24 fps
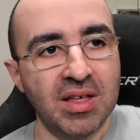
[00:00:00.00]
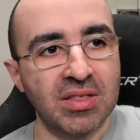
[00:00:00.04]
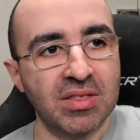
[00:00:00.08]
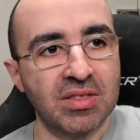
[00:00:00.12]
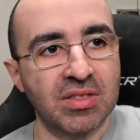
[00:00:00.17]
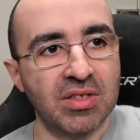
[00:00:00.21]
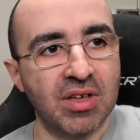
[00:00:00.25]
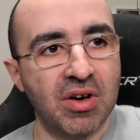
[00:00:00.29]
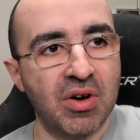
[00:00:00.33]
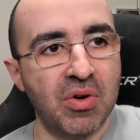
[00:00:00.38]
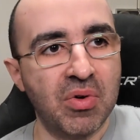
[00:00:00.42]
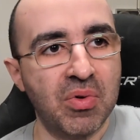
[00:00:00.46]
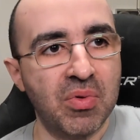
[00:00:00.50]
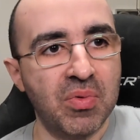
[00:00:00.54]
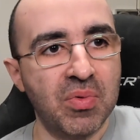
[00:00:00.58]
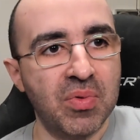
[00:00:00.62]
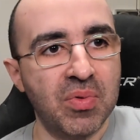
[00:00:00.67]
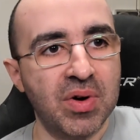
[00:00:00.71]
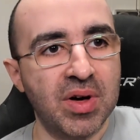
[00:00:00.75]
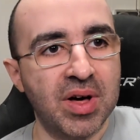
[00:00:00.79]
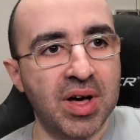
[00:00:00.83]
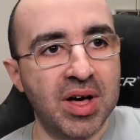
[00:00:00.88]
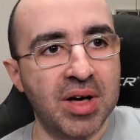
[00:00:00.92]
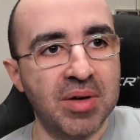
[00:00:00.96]
So
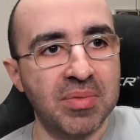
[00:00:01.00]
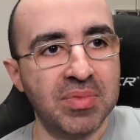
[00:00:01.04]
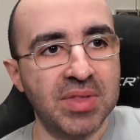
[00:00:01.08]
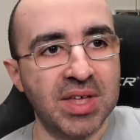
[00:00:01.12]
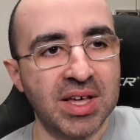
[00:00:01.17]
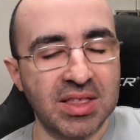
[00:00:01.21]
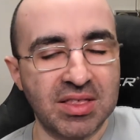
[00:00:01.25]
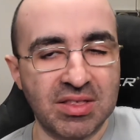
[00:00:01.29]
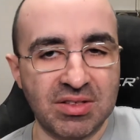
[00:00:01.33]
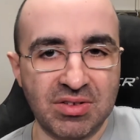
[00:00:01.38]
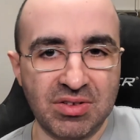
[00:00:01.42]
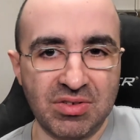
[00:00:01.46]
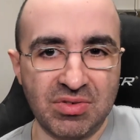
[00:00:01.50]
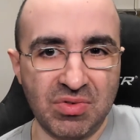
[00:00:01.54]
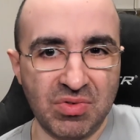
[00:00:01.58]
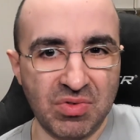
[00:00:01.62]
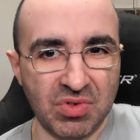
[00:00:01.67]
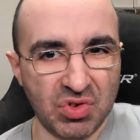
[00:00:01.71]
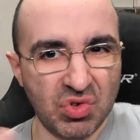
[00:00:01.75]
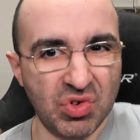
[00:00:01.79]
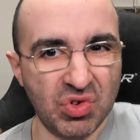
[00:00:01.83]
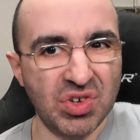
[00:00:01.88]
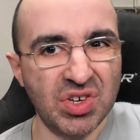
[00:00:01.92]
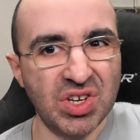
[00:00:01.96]
that's
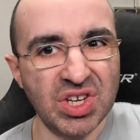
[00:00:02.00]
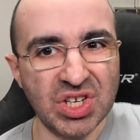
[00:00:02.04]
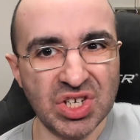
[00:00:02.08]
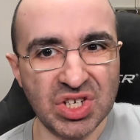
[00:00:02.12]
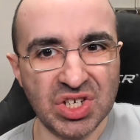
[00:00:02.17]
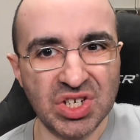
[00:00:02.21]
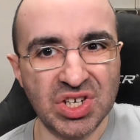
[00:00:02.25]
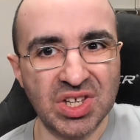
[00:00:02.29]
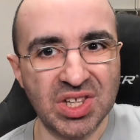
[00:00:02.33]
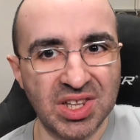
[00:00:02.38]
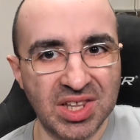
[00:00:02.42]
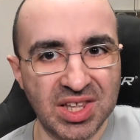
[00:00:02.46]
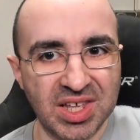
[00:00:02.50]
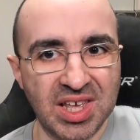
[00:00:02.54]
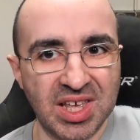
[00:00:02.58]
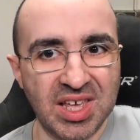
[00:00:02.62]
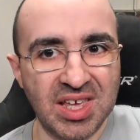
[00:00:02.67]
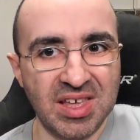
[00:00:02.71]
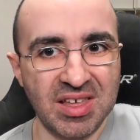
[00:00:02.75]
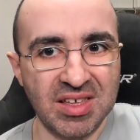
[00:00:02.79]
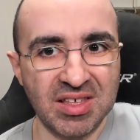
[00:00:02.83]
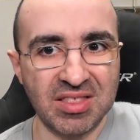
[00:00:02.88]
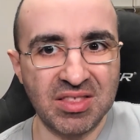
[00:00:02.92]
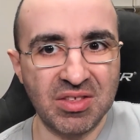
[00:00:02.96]

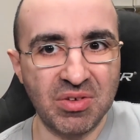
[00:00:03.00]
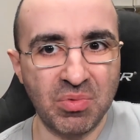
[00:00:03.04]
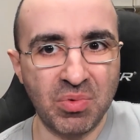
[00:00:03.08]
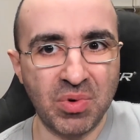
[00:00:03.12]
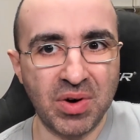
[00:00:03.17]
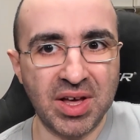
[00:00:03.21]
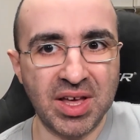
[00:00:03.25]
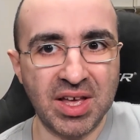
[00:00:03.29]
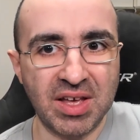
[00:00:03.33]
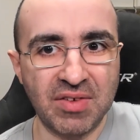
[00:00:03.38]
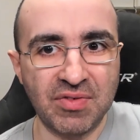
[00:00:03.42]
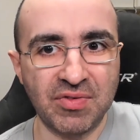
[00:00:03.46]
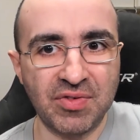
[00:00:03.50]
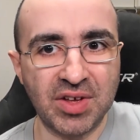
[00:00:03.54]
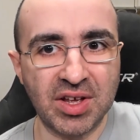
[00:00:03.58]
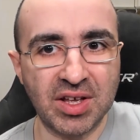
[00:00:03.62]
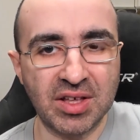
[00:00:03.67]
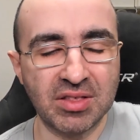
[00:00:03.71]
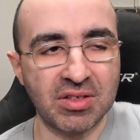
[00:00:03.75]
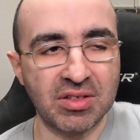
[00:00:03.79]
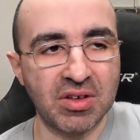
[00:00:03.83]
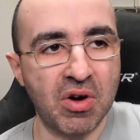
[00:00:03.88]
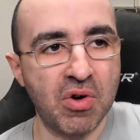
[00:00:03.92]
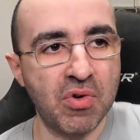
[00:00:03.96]
traditionally the way
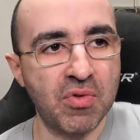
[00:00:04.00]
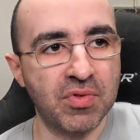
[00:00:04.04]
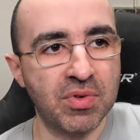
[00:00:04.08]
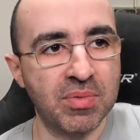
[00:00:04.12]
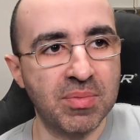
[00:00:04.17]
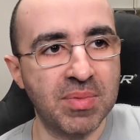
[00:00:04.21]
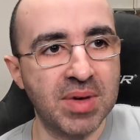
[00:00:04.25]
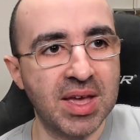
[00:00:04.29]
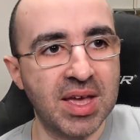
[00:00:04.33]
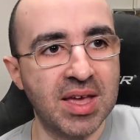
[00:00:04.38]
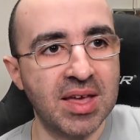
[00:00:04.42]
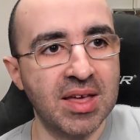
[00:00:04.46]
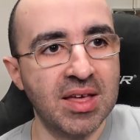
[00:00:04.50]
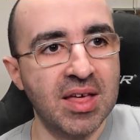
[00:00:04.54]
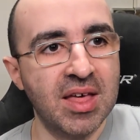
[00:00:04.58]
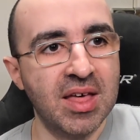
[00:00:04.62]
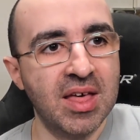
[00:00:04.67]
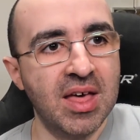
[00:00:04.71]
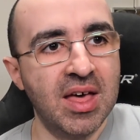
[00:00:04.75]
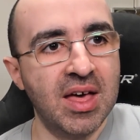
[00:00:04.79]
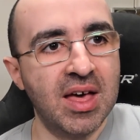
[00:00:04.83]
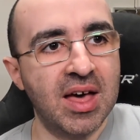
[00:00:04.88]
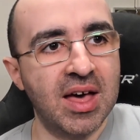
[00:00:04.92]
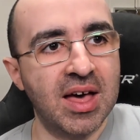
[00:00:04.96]
things go for me,
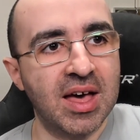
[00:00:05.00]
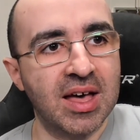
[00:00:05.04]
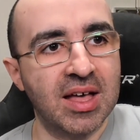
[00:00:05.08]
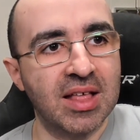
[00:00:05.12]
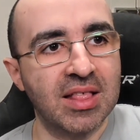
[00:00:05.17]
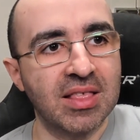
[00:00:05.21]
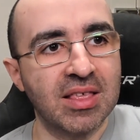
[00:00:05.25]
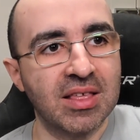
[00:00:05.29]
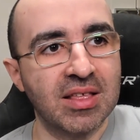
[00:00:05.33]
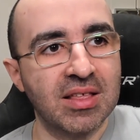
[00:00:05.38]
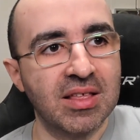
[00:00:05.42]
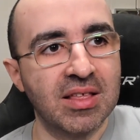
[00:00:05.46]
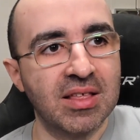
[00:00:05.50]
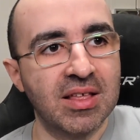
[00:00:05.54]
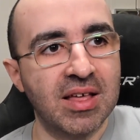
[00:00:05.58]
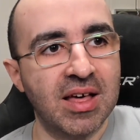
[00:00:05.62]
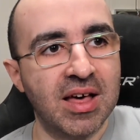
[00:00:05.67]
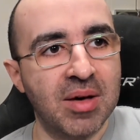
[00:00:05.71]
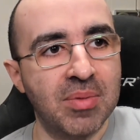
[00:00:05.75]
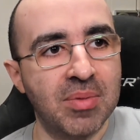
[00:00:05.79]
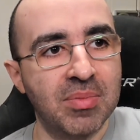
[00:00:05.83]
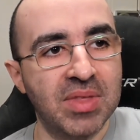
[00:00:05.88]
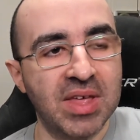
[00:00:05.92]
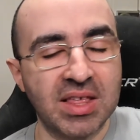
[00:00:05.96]
and
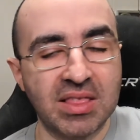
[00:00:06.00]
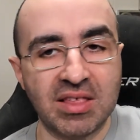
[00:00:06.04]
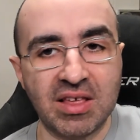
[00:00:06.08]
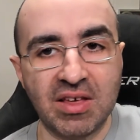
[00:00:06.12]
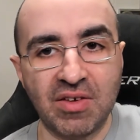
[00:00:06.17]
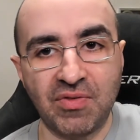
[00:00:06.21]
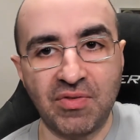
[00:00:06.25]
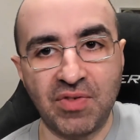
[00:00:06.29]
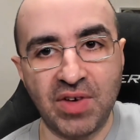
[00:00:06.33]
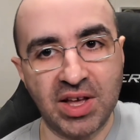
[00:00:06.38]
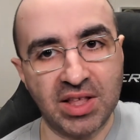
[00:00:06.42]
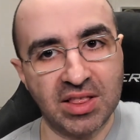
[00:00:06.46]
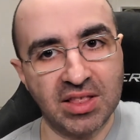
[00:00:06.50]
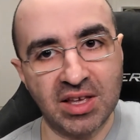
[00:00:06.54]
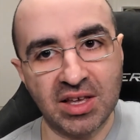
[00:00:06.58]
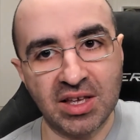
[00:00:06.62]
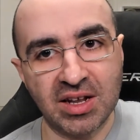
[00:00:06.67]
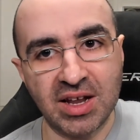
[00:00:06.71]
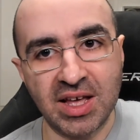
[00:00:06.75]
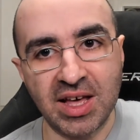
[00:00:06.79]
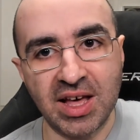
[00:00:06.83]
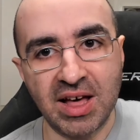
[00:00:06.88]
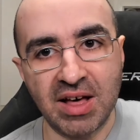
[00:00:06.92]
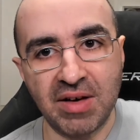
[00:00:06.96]
that's the effect it
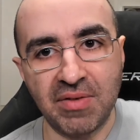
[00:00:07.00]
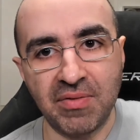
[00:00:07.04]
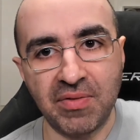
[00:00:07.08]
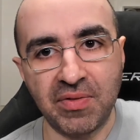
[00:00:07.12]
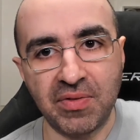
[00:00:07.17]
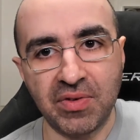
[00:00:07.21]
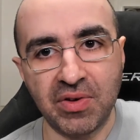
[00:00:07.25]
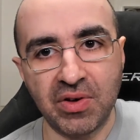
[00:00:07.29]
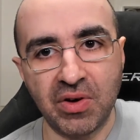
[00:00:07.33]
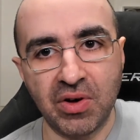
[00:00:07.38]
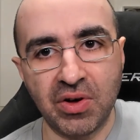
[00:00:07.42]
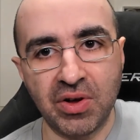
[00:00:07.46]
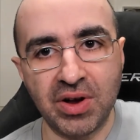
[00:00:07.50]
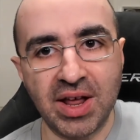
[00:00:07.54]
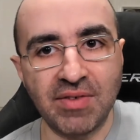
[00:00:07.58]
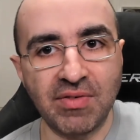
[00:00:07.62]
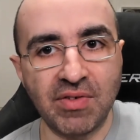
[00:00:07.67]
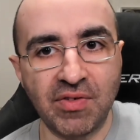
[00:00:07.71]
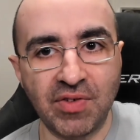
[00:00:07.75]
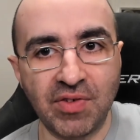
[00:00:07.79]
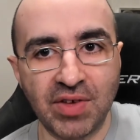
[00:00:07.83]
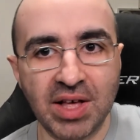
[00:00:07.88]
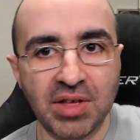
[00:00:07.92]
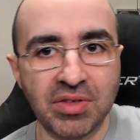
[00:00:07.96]
can have on
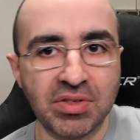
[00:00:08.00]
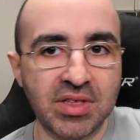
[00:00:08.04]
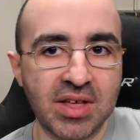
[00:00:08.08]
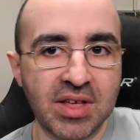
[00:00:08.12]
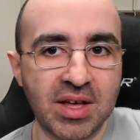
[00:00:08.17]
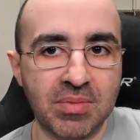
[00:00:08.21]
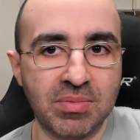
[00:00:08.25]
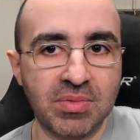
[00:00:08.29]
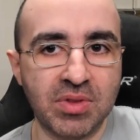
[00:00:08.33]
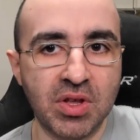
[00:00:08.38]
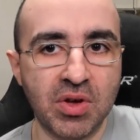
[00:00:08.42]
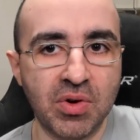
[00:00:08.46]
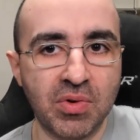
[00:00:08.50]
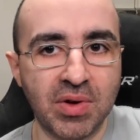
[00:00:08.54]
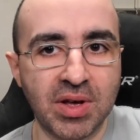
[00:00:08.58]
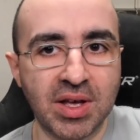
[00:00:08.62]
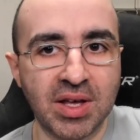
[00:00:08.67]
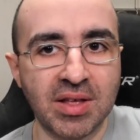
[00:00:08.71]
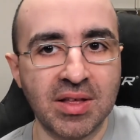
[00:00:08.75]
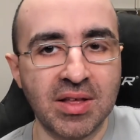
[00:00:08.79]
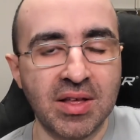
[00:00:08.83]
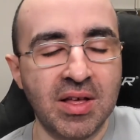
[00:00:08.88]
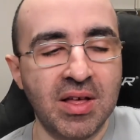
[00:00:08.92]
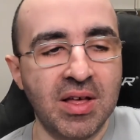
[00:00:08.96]
everything else that I'm
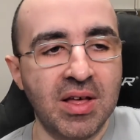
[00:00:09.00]
doing.